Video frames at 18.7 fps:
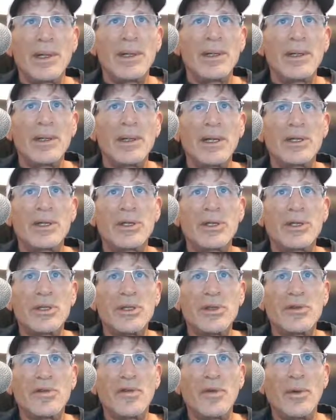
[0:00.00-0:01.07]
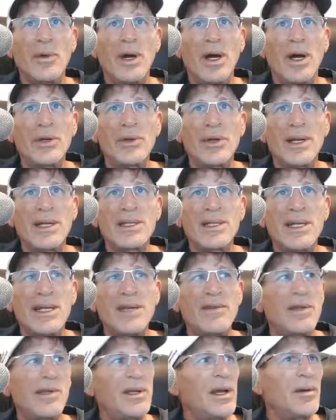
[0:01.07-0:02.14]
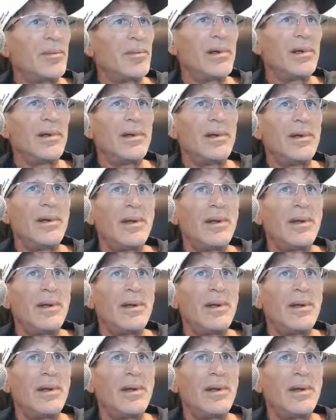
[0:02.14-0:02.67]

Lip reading: Let's just use 400 as an even number.